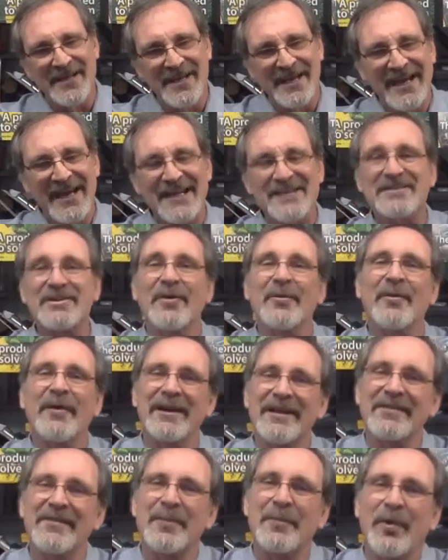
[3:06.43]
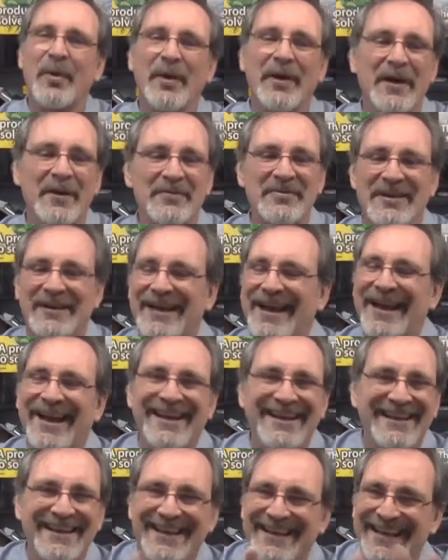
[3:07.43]
And so what the point
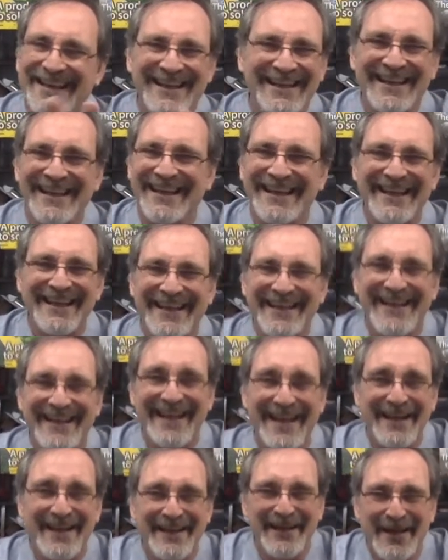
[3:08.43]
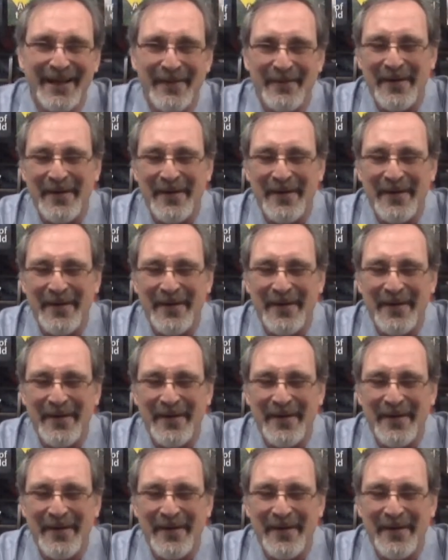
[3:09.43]
he ended